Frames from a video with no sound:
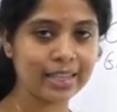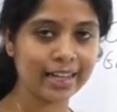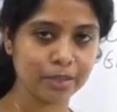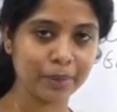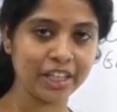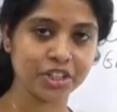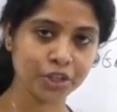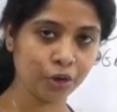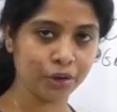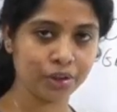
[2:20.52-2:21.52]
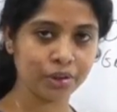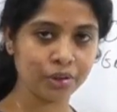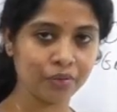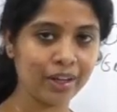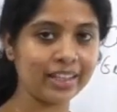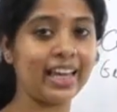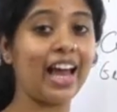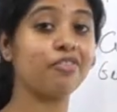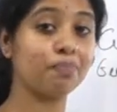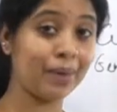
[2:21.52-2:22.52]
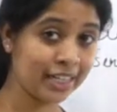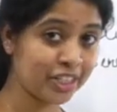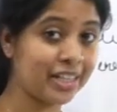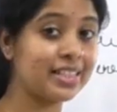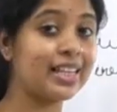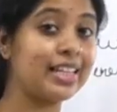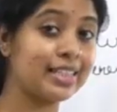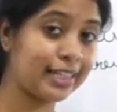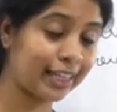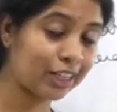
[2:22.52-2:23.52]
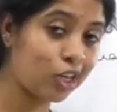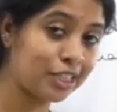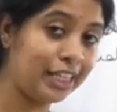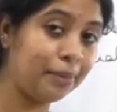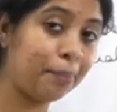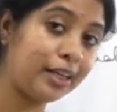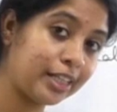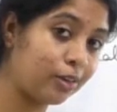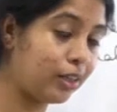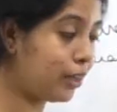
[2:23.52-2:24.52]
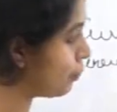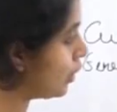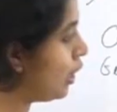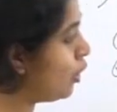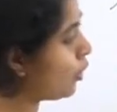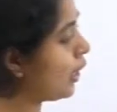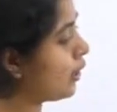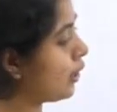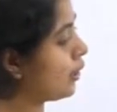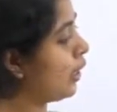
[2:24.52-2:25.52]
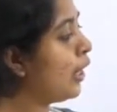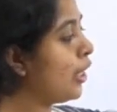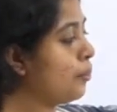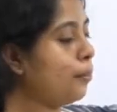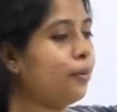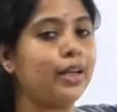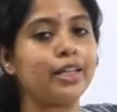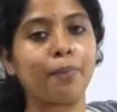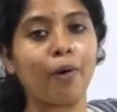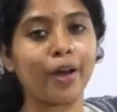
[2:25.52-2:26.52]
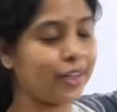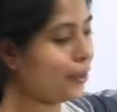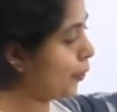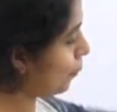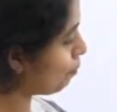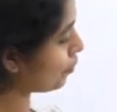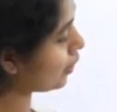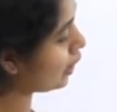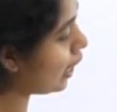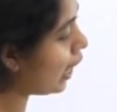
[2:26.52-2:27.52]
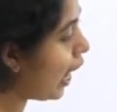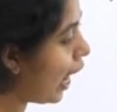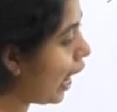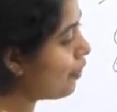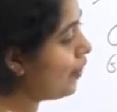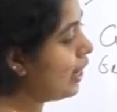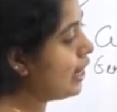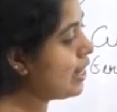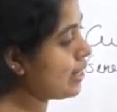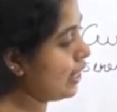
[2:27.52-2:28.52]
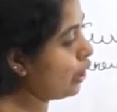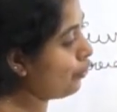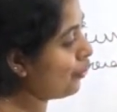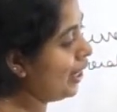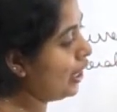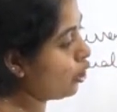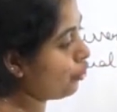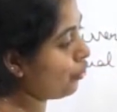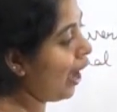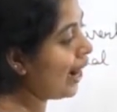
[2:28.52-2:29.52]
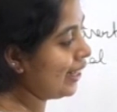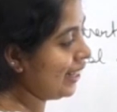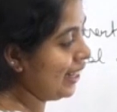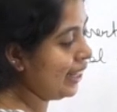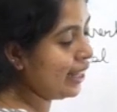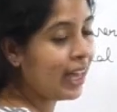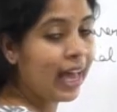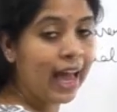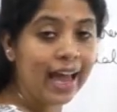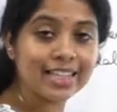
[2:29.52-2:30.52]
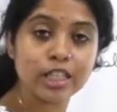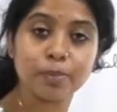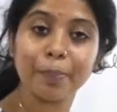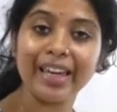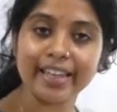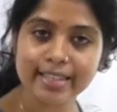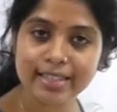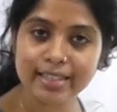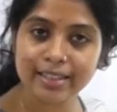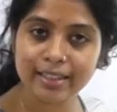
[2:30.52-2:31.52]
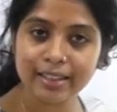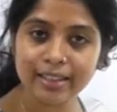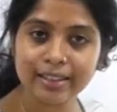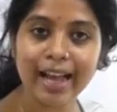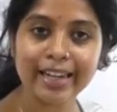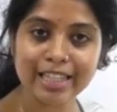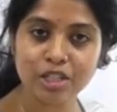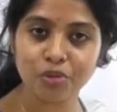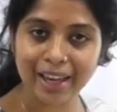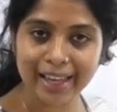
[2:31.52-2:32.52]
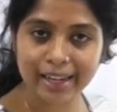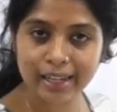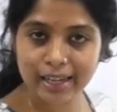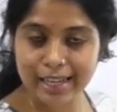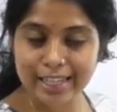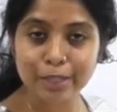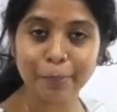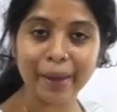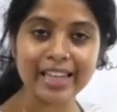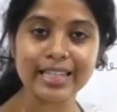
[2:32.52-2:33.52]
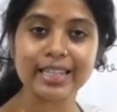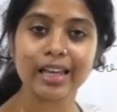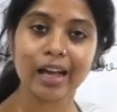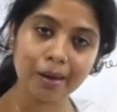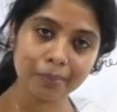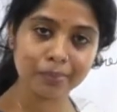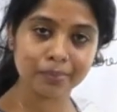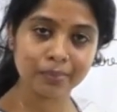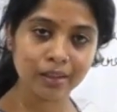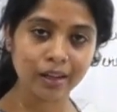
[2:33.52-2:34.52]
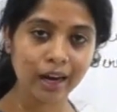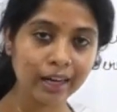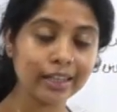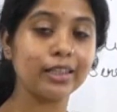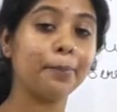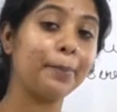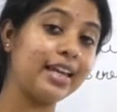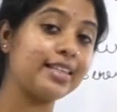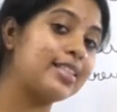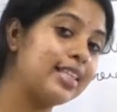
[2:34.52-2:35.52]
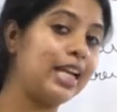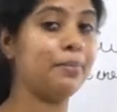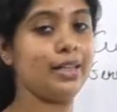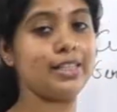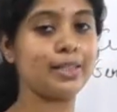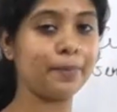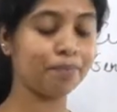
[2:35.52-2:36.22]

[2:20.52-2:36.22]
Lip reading: that is being shown, where they have mentioned science and technology in particular. Look at the third bullet point: awareness in the field of IT and space. That is where space comes under the main syllabus.